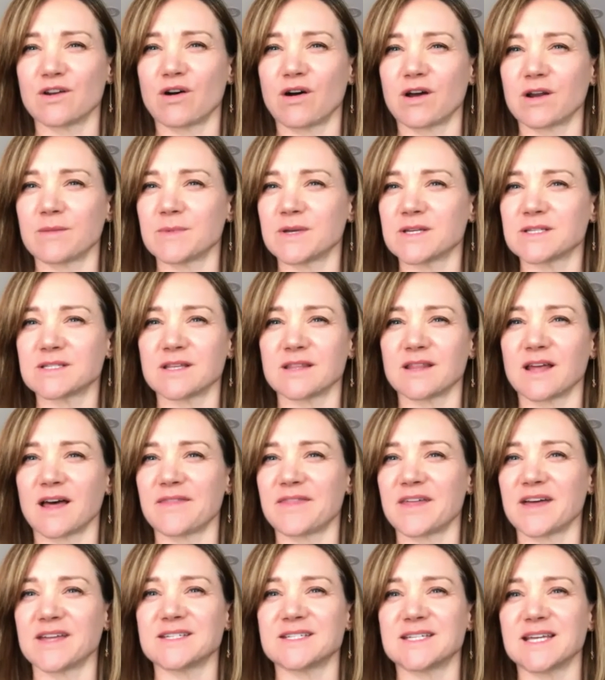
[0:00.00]
anonymous and
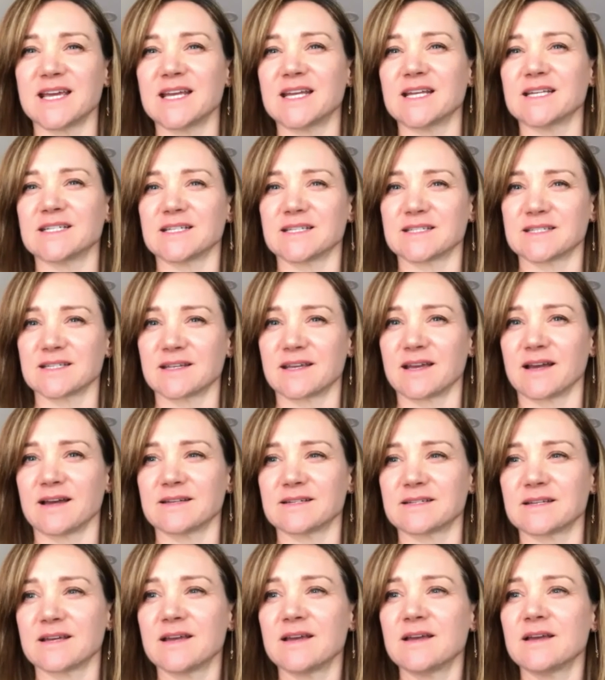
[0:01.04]
that that data doesn't
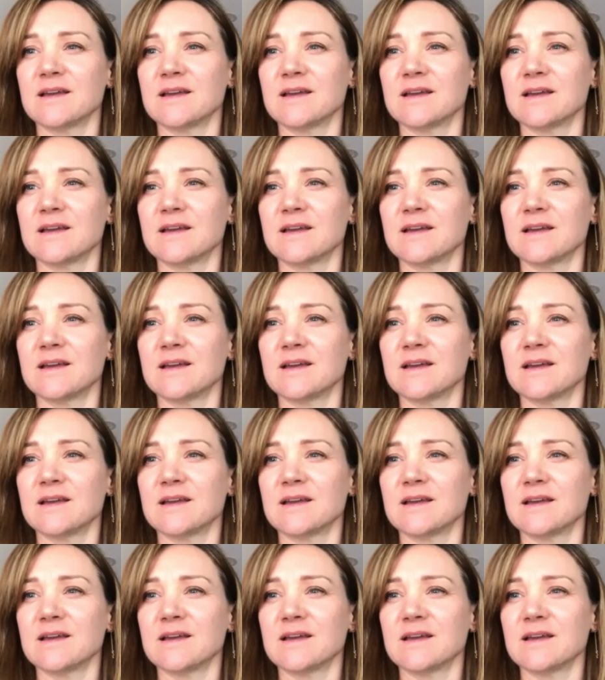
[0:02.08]
get